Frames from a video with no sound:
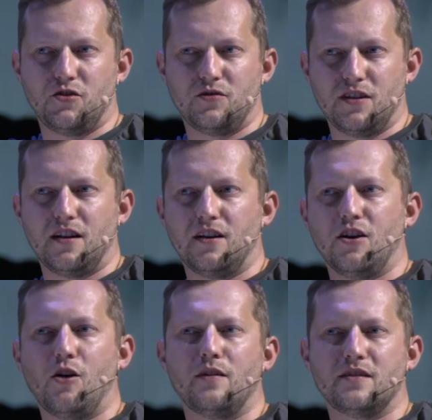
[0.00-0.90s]
you
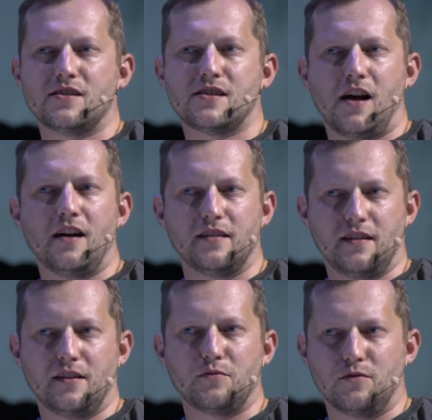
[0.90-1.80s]
didn't know at the start
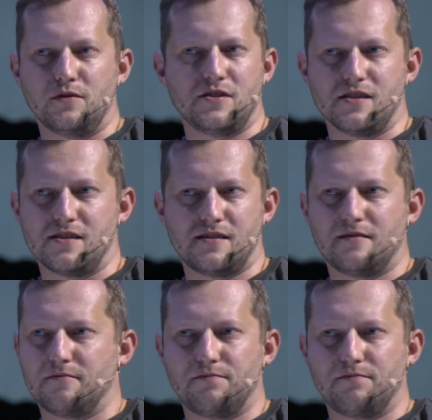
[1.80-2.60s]
that it would just,